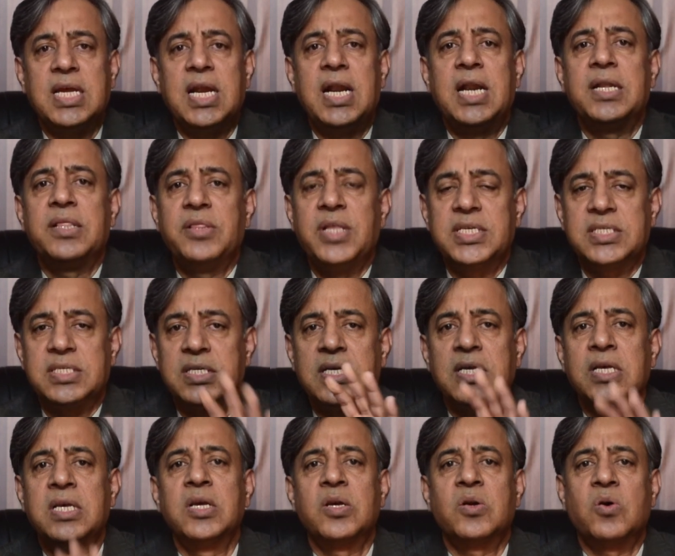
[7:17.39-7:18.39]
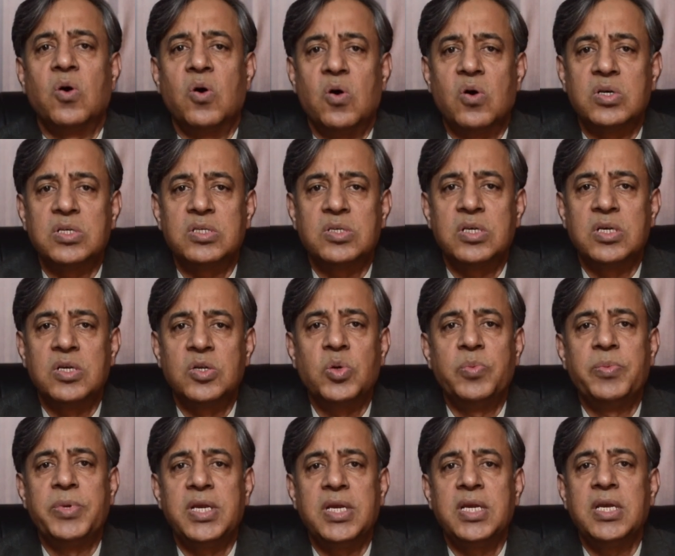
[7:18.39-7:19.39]
and this cause
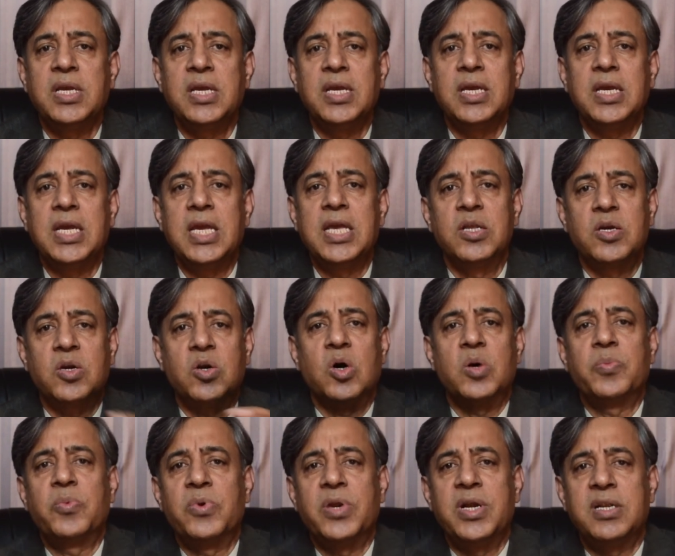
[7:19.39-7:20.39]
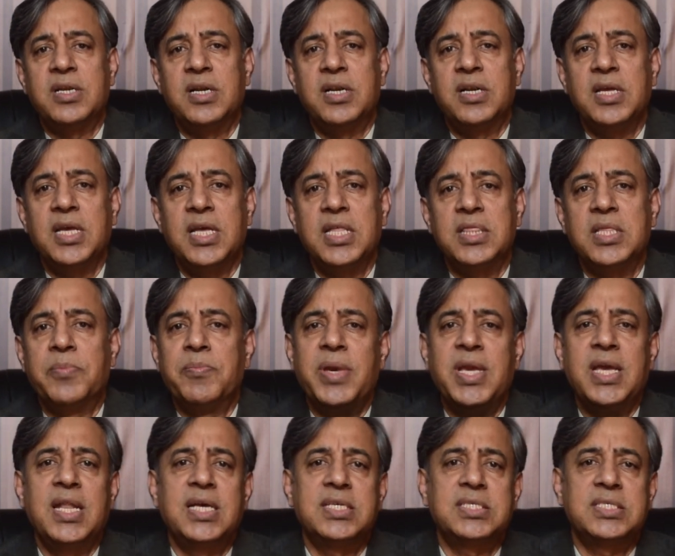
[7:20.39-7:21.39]
to be incorporated in the
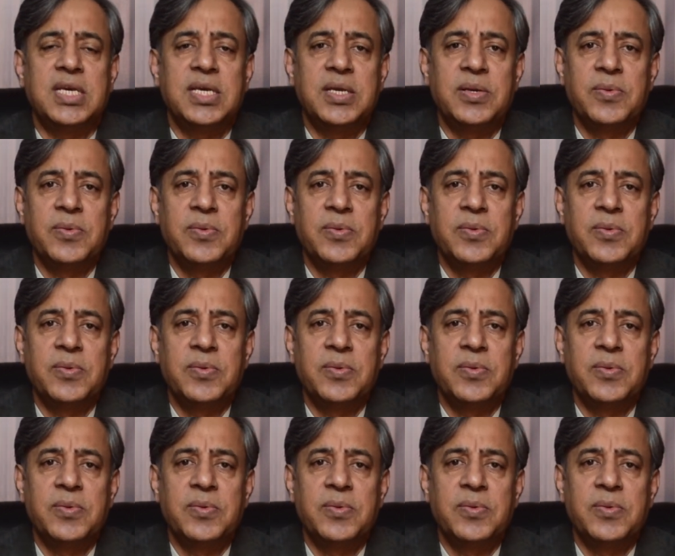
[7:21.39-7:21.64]
main essay.